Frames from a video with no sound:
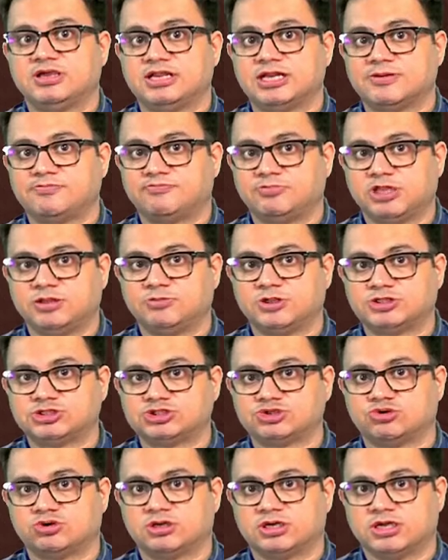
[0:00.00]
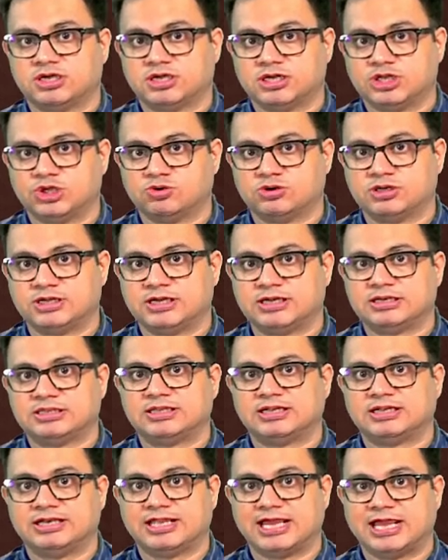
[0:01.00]
a premature neonate the
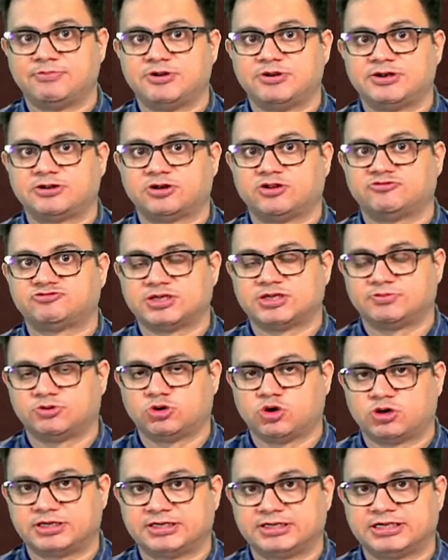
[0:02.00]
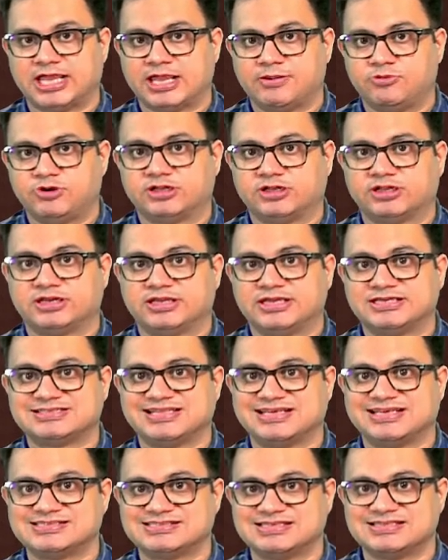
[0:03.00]
diameter of subglottic diameter is
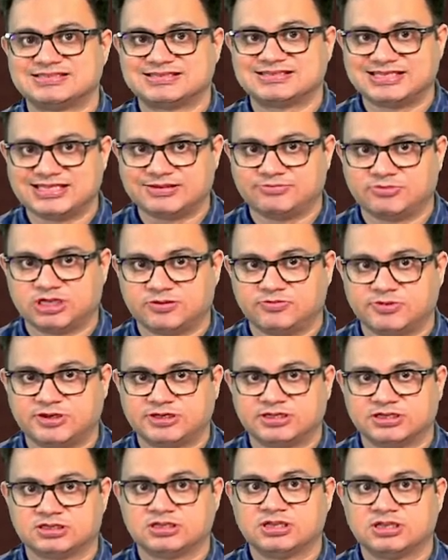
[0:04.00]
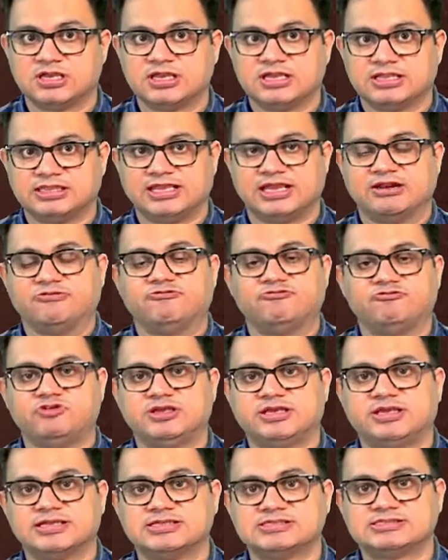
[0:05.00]
less than 3 millimeter, then we
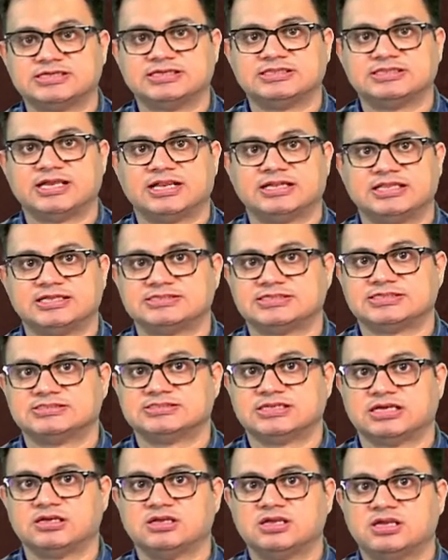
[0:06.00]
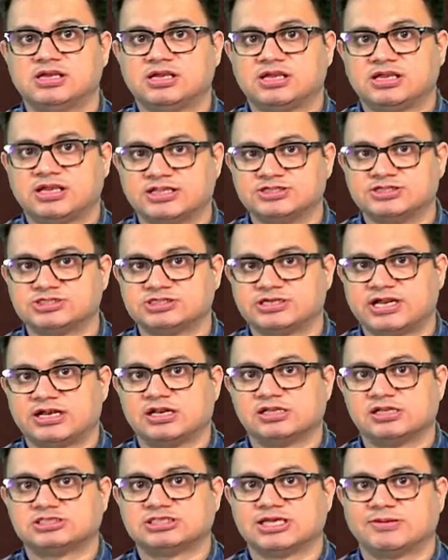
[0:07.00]
can say that this is a congenital
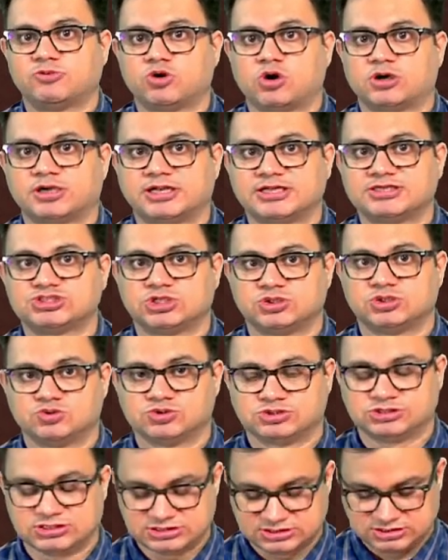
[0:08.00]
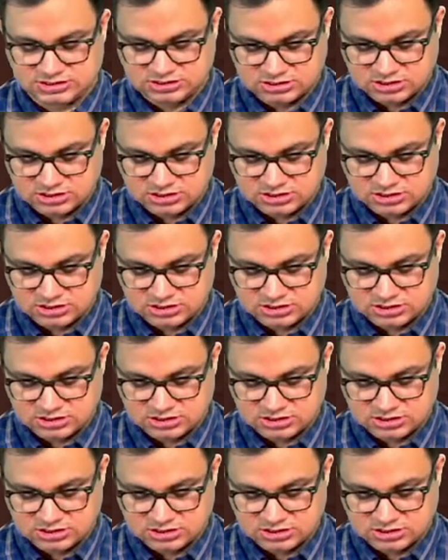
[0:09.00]
subglottic stenosis.